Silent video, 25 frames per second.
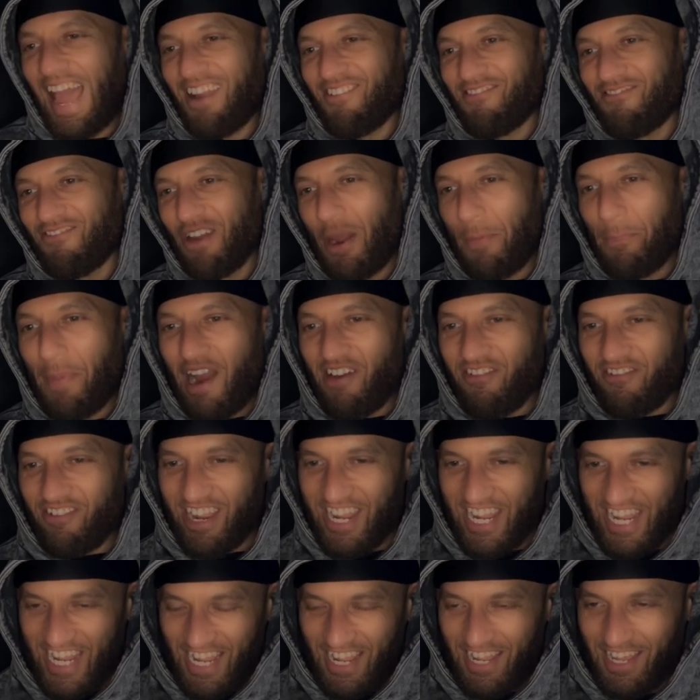
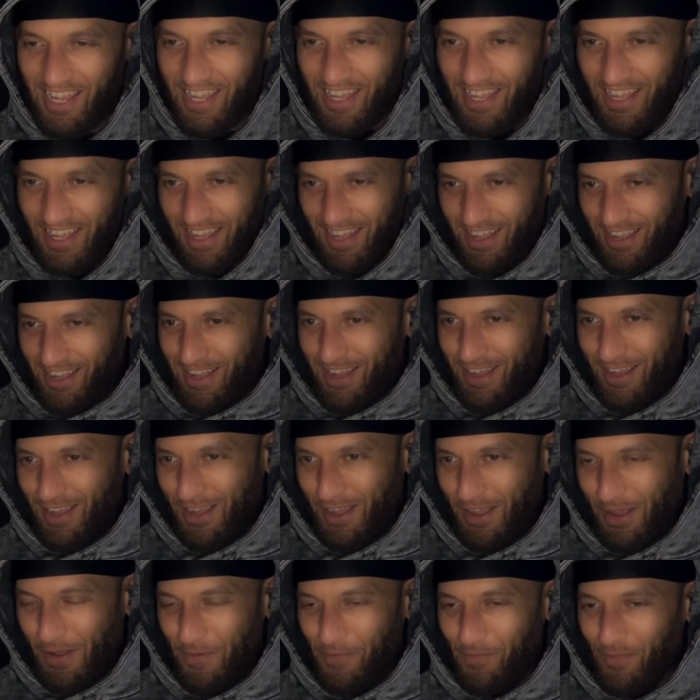ribbery.
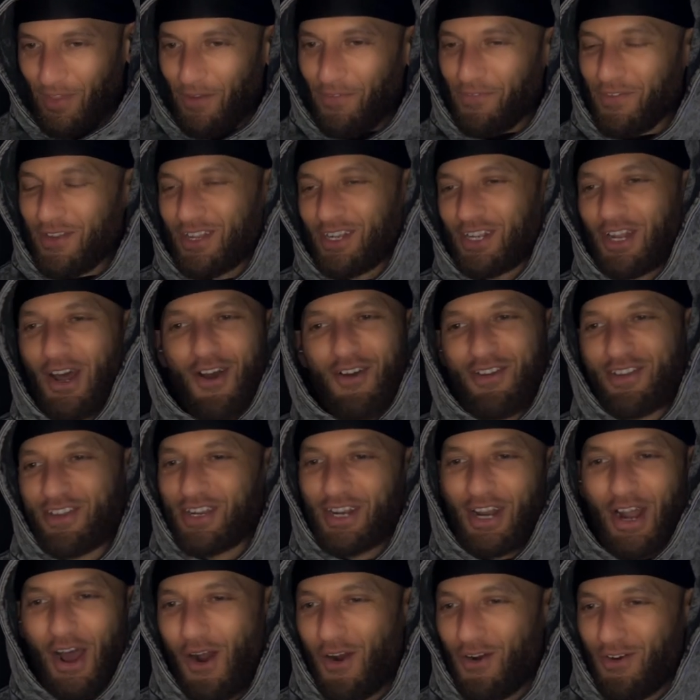If you know, you
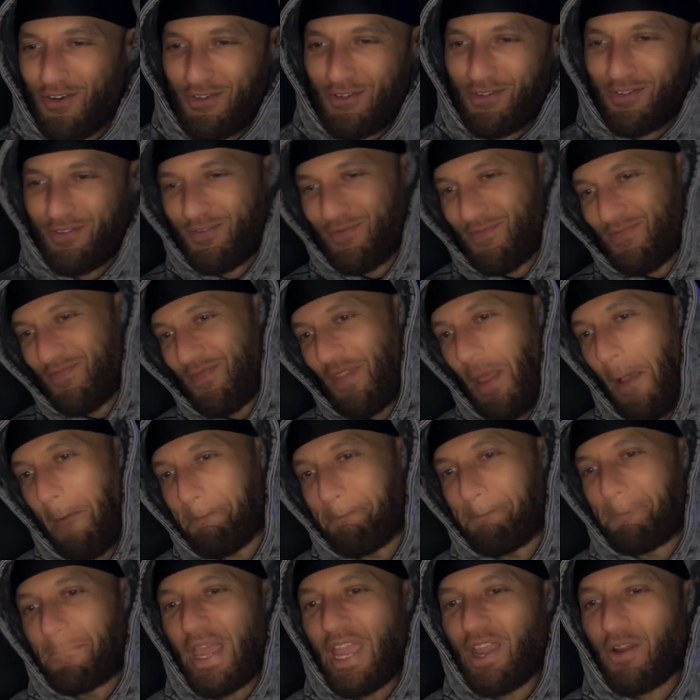know.
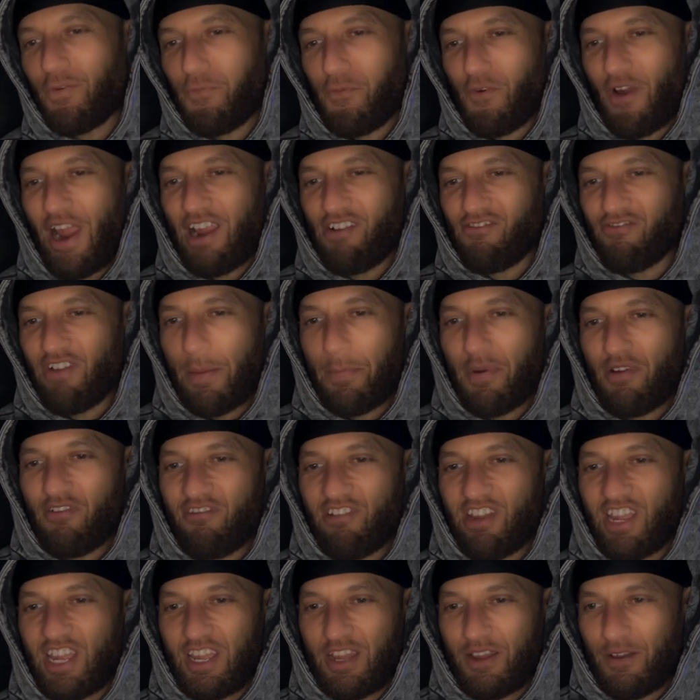Big Frank
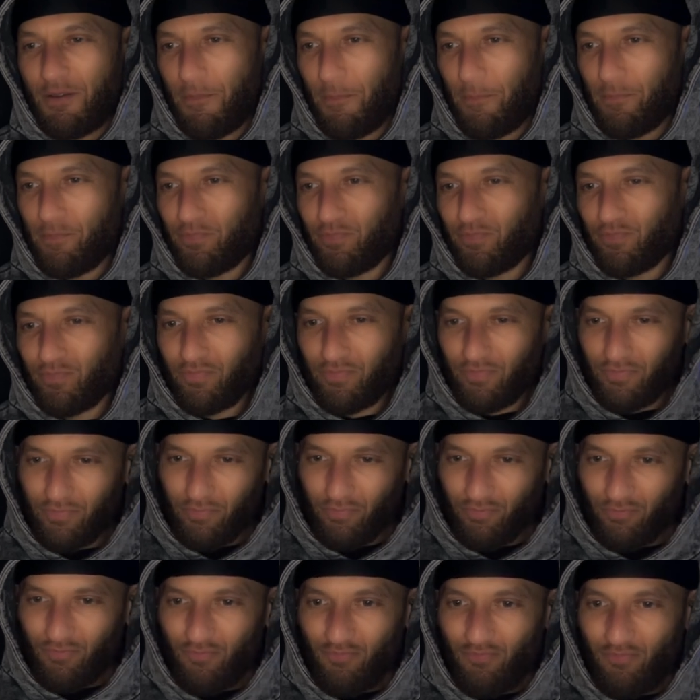Ribbery.
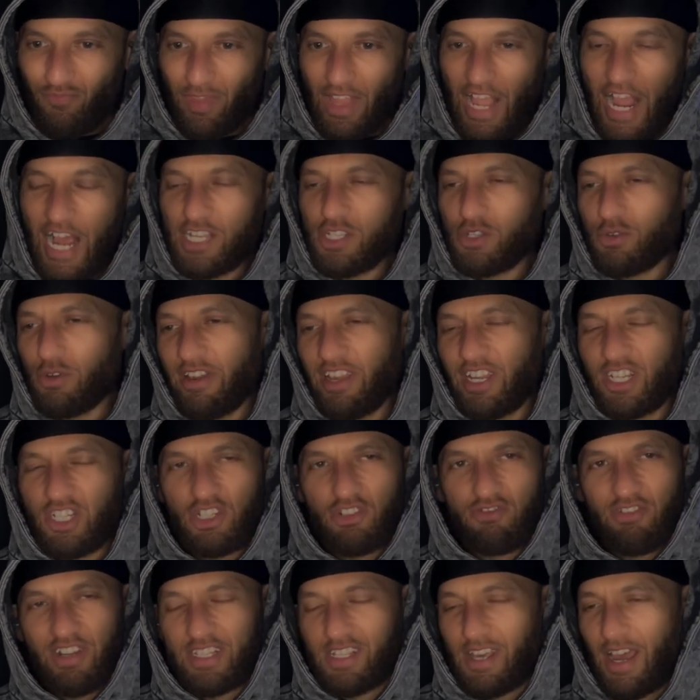I swear he
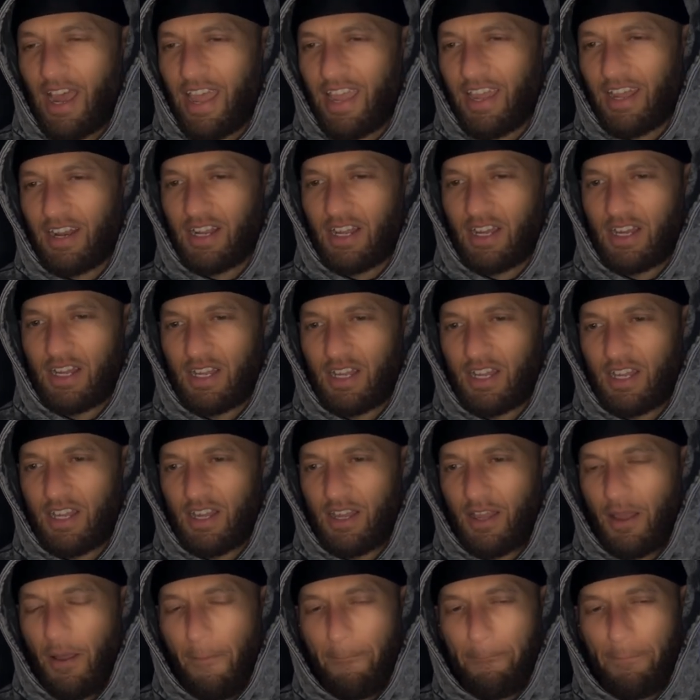just retired.
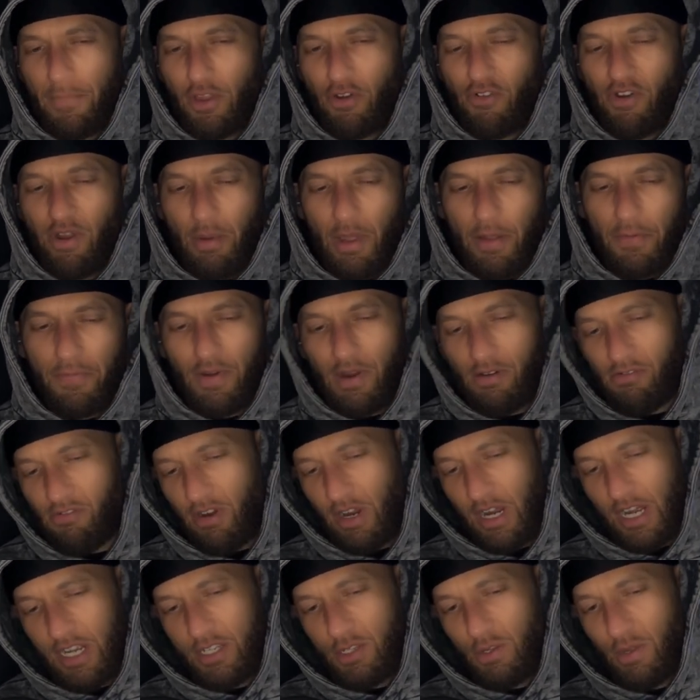Correct me if I'm
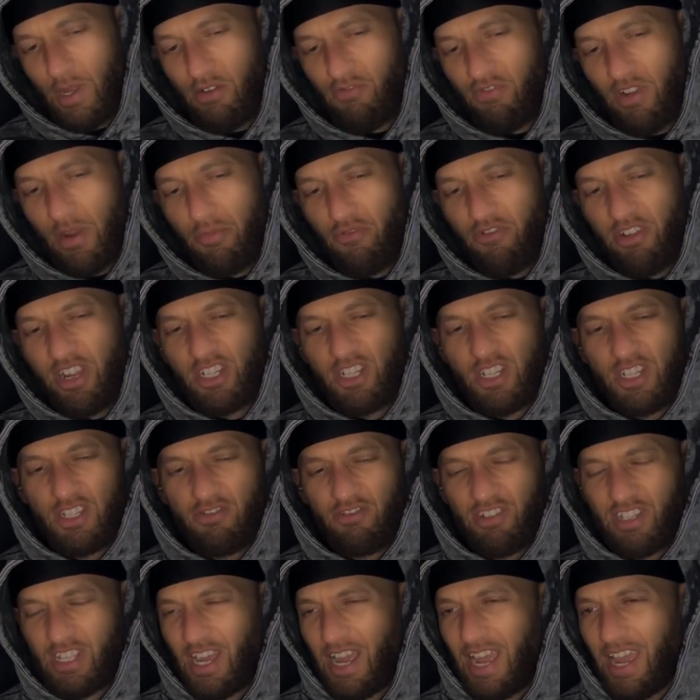wrong. I swear Ribery just
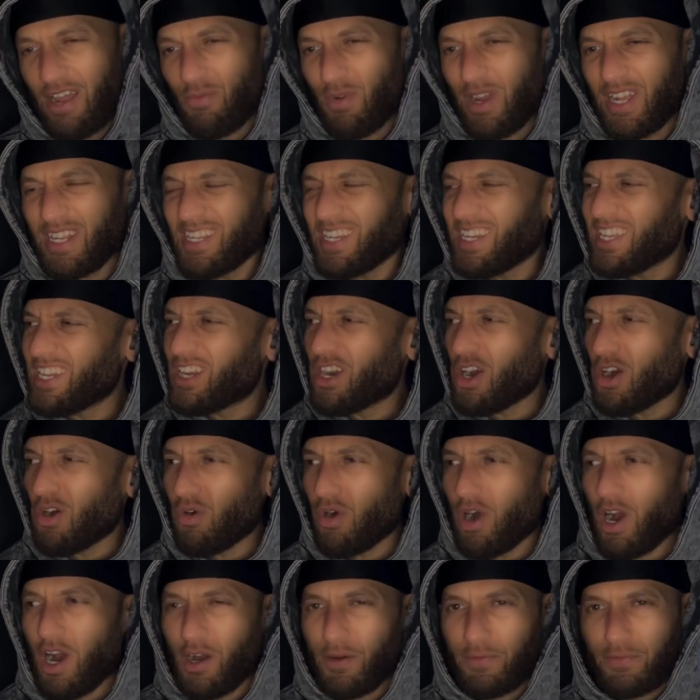retired. Where did he
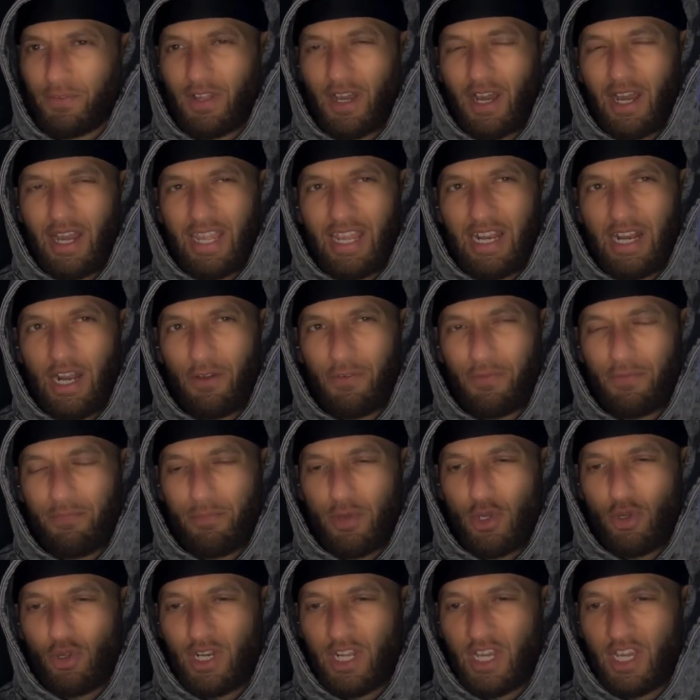go after he left
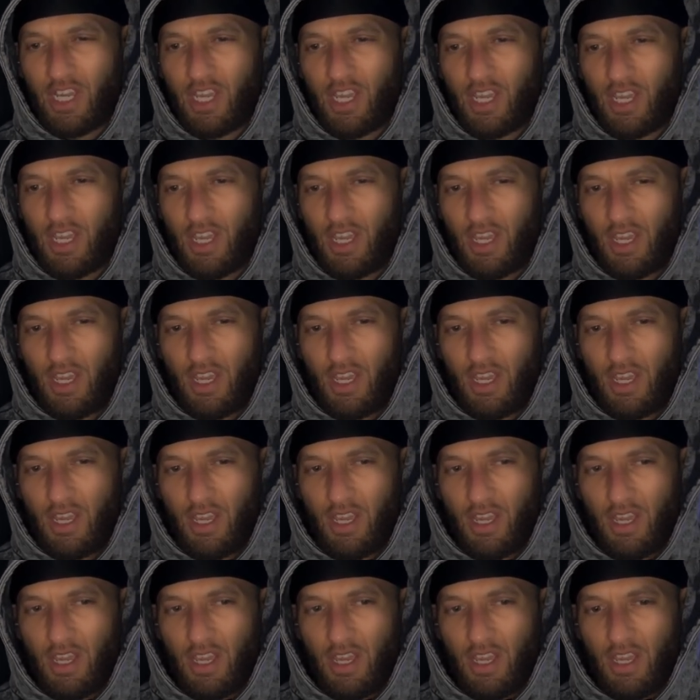Munich?
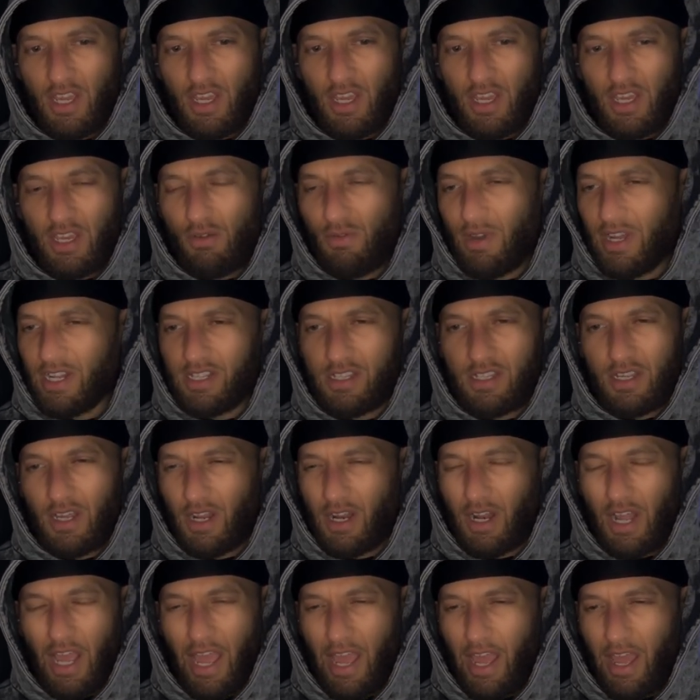He went to
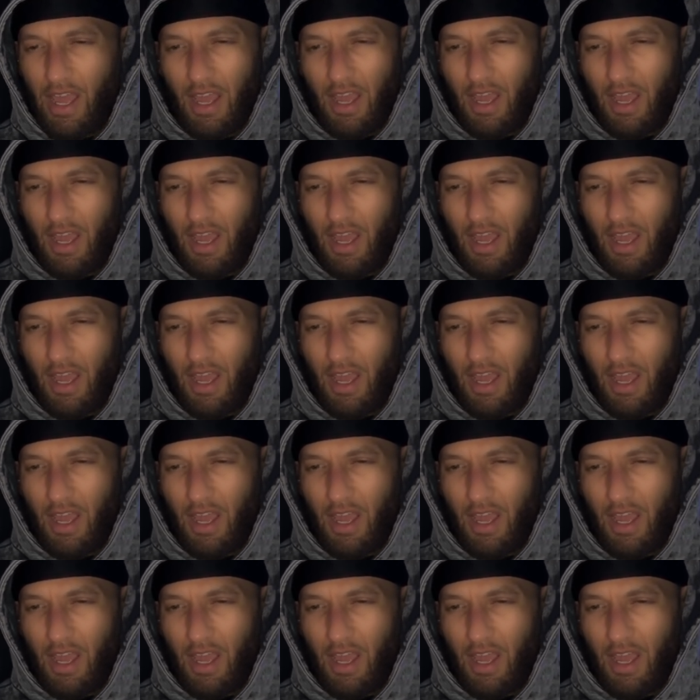like...